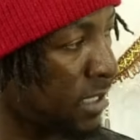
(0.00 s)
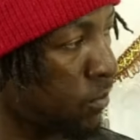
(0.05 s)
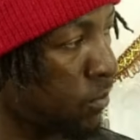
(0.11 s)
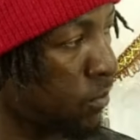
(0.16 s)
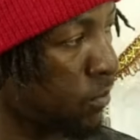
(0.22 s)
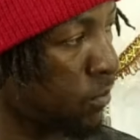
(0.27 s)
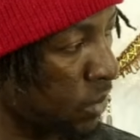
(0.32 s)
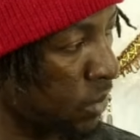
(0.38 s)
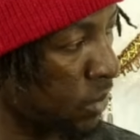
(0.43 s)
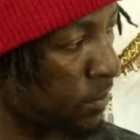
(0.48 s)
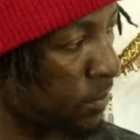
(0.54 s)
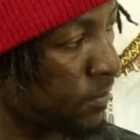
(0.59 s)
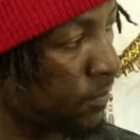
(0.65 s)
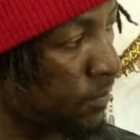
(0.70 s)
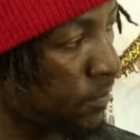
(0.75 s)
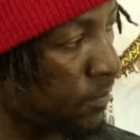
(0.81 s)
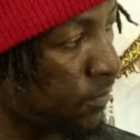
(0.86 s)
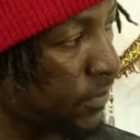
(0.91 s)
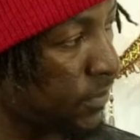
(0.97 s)
Okay, and
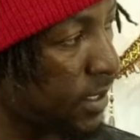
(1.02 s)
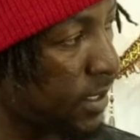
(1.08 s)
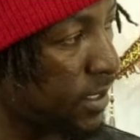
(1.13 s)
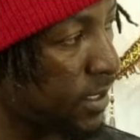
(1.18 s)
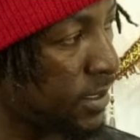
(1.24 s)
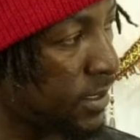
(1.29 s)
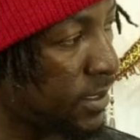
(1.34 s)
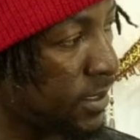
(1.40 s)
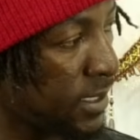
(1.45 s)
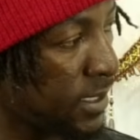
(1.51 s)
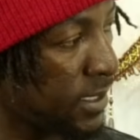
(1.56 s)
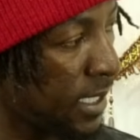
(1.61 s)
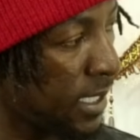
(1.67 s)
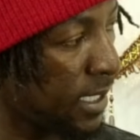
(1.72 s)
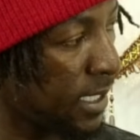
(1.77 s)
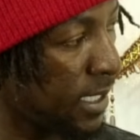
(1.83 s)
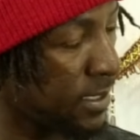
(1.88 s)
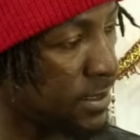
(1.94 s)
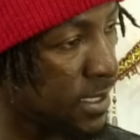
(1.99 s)
what was the
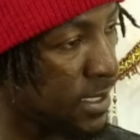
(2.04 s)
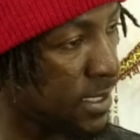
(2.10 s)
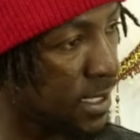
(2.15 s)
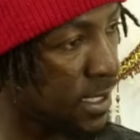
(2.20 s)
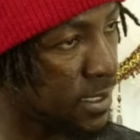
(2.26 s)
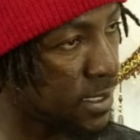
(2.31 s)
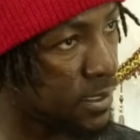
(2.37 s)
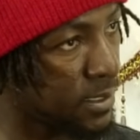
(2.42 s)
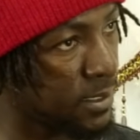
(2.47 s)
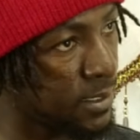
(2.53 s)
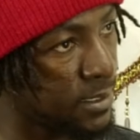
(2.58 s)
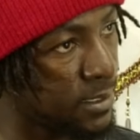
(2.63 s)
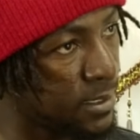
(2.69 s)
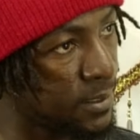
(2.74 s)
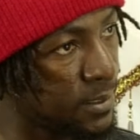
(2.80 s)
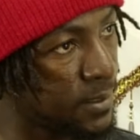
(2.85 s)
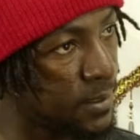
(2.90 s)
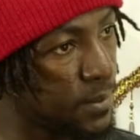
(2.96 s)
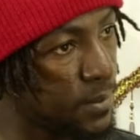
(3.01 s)
problem? Or you were on a
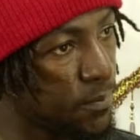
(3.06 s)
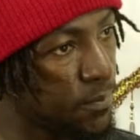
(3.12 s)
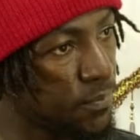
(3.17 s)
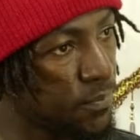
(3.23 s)
project?